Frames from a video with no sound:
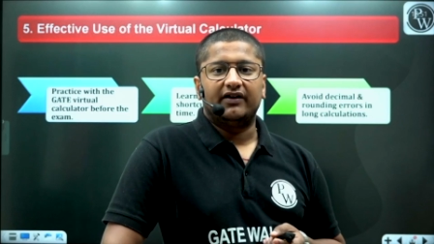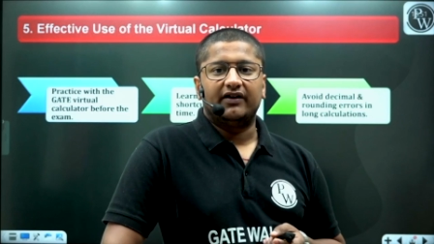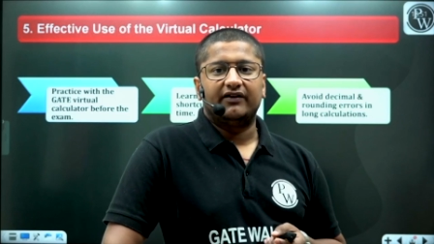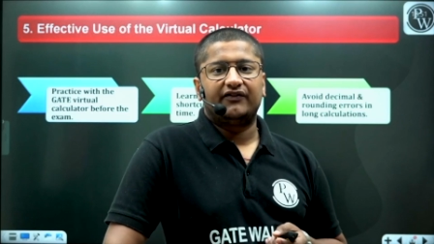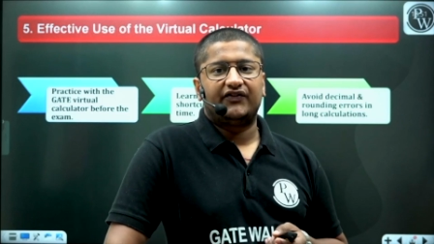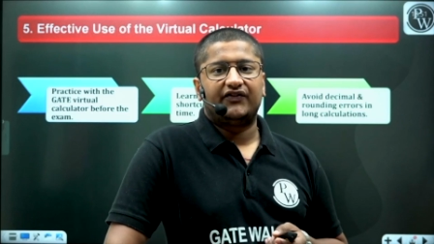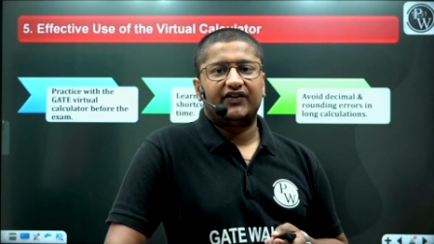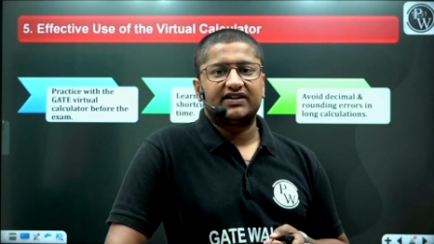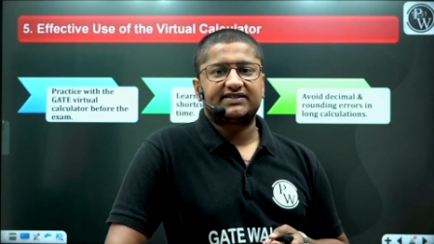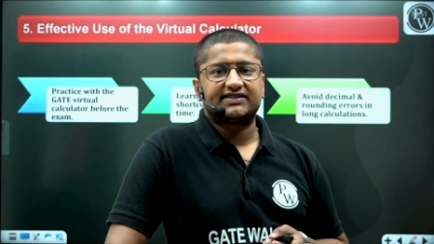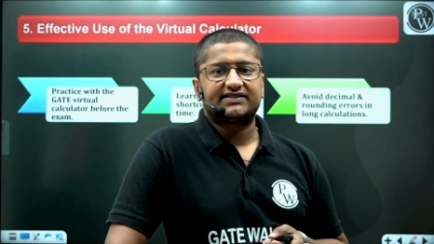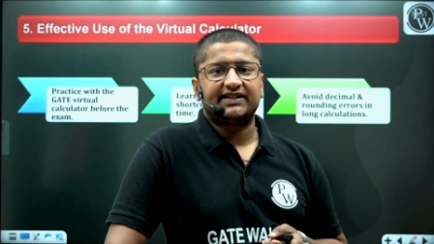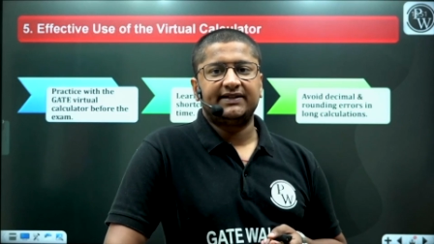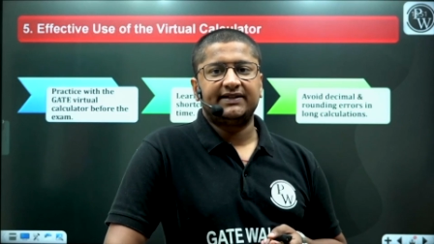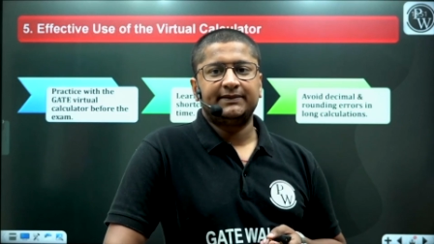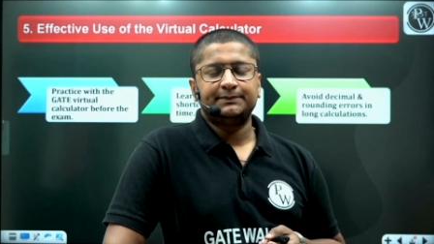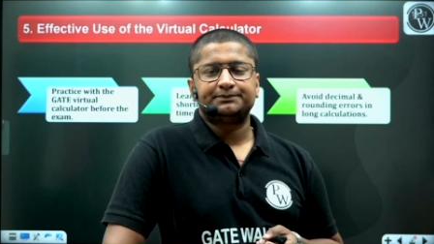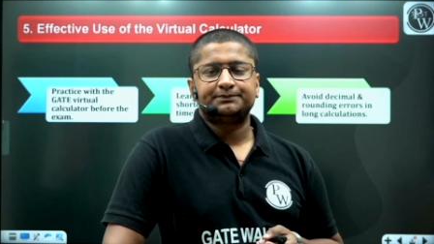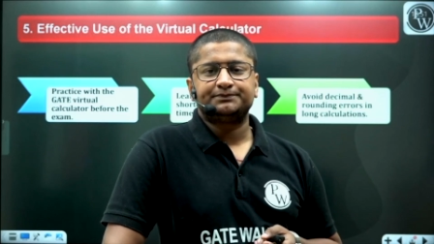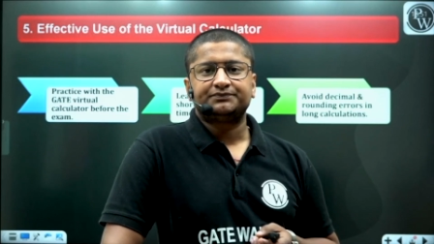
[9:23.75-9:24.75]
First thing,
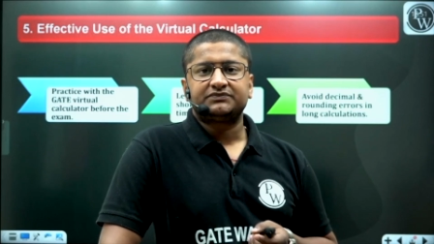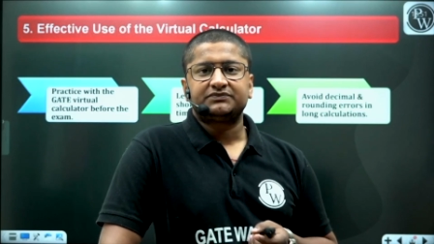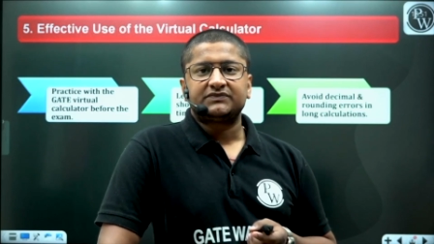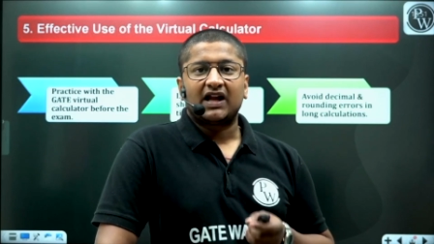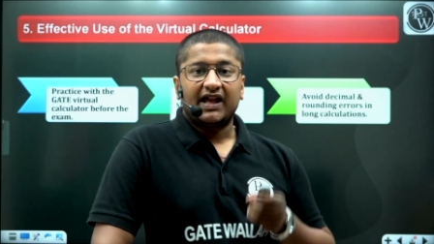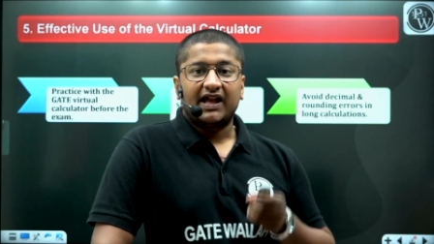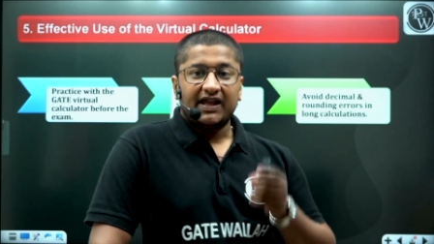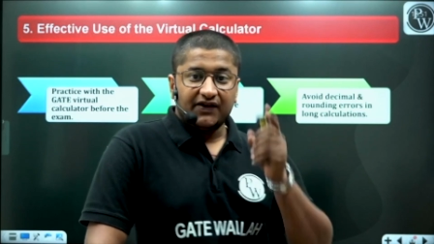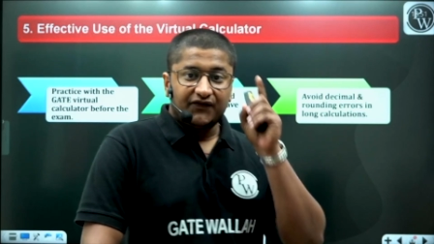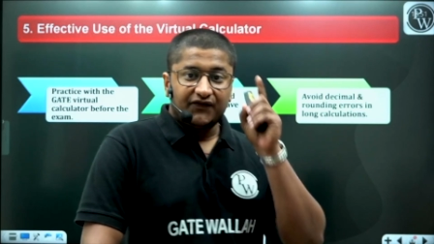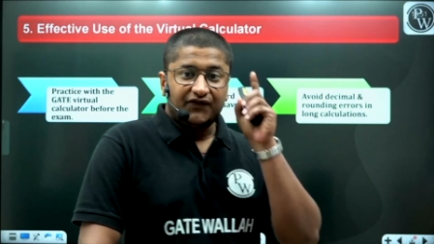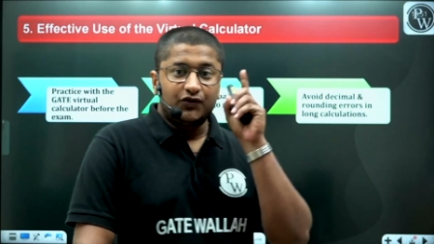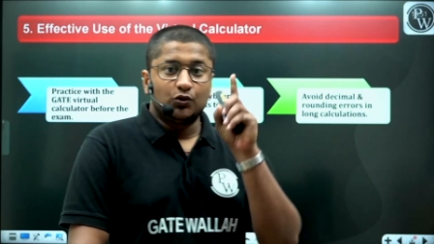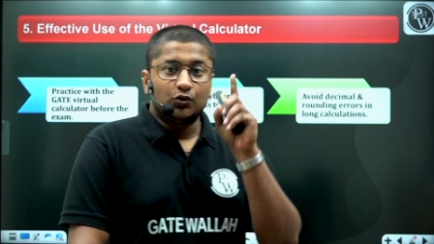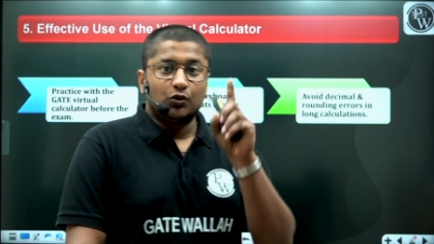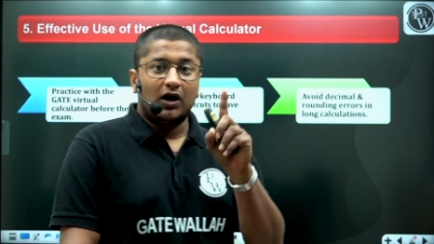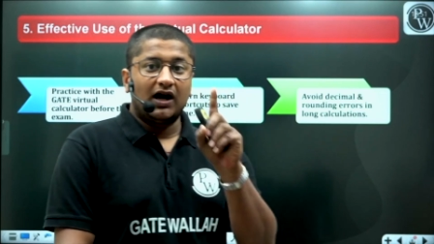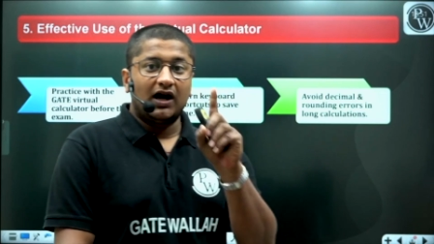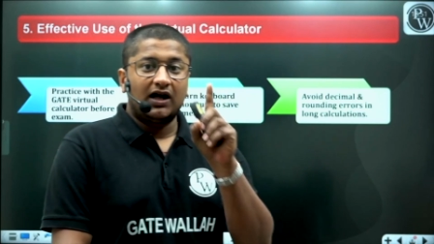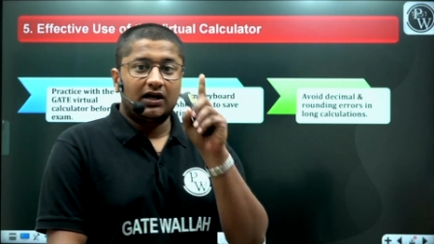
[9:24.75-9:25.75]
if you
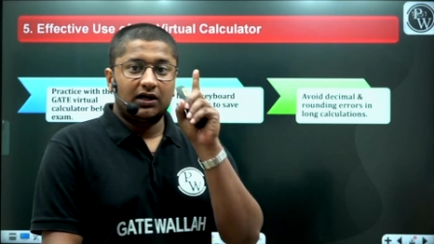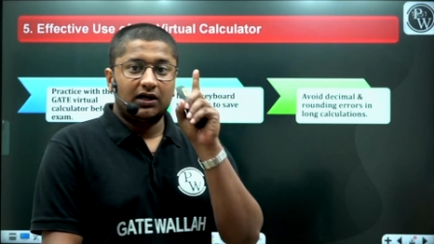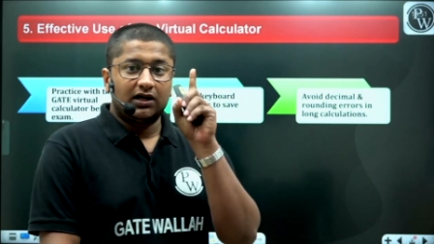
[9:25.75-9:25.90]
are